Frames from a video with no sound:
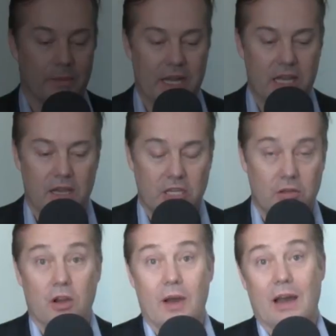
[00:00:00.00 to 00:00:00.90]
everybody,
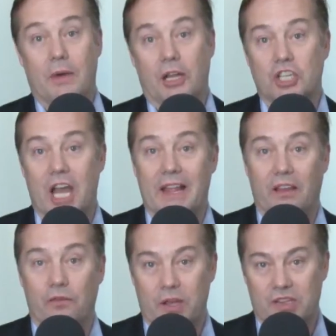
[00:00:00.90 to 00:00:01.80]
you know how much I
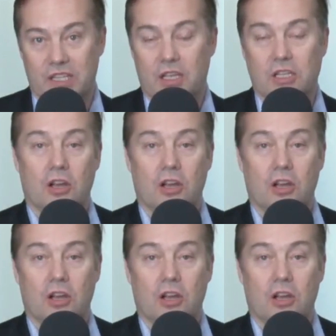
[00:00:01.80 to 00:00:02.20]
love Wistia.